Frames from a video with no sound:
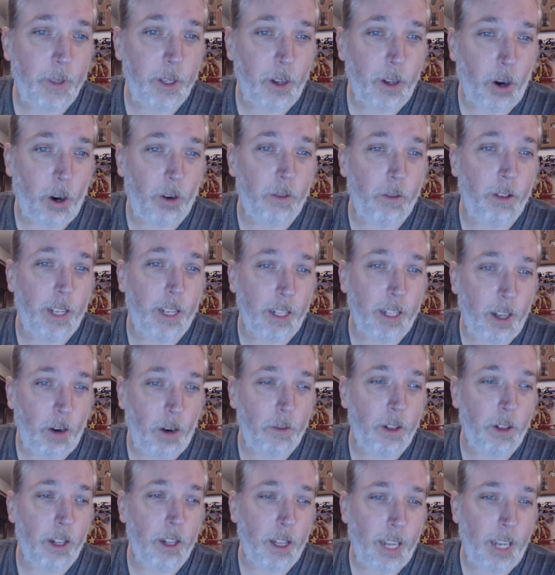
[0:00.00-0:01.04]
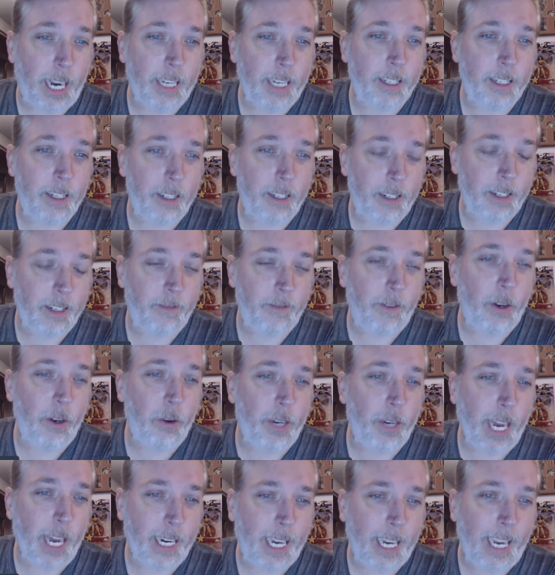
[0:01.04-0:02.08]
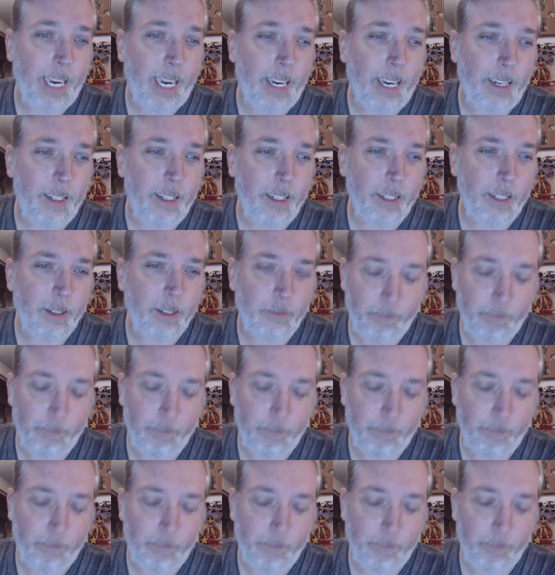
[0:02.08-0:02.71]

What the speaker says: over the last few decades?